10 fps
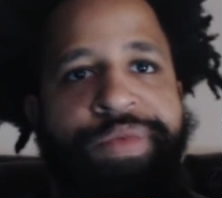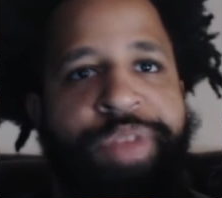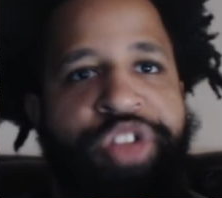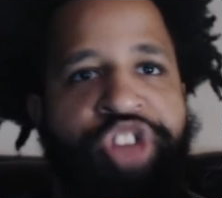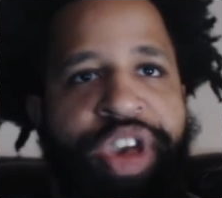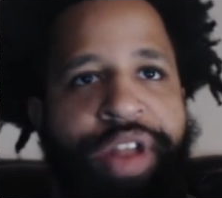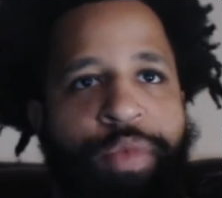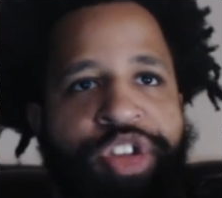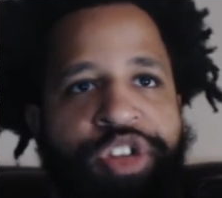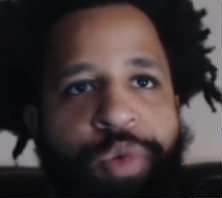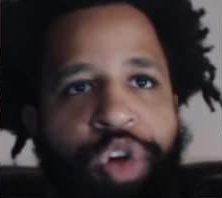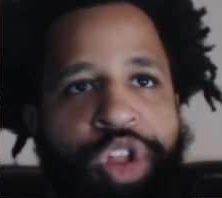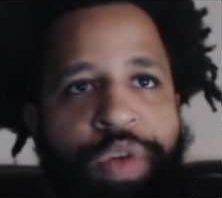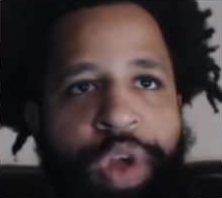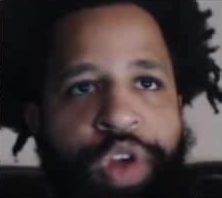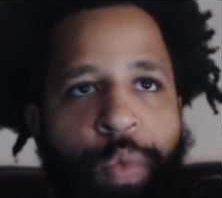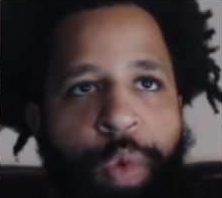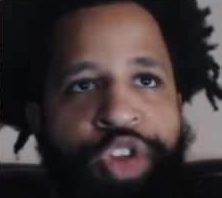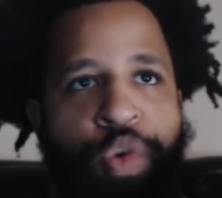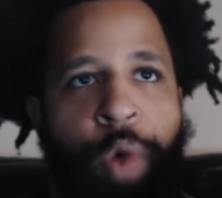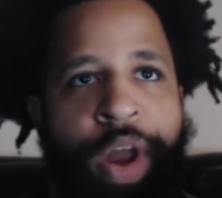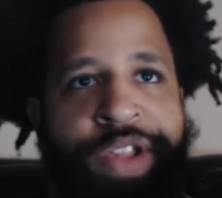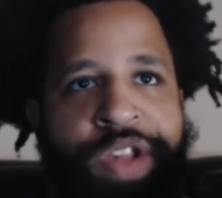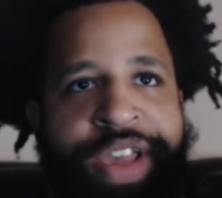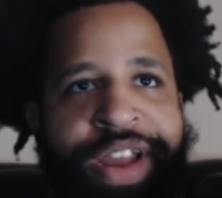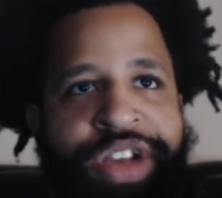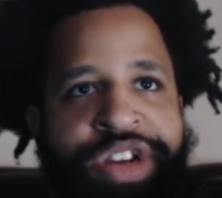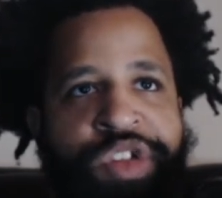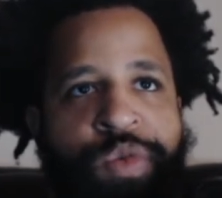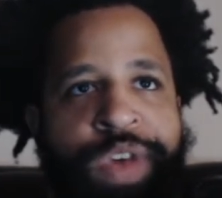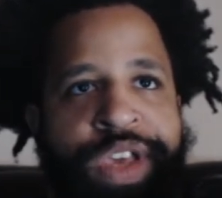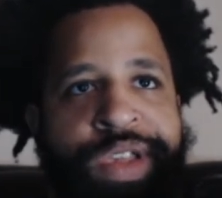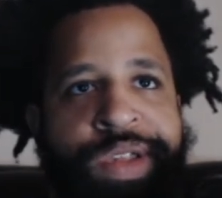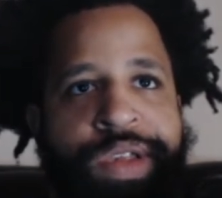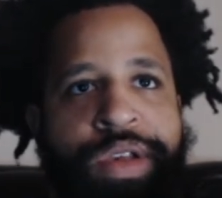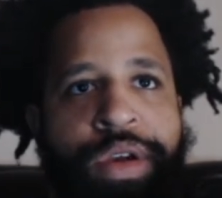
the chin, which is really, really where you want it so you can get a good squeeze.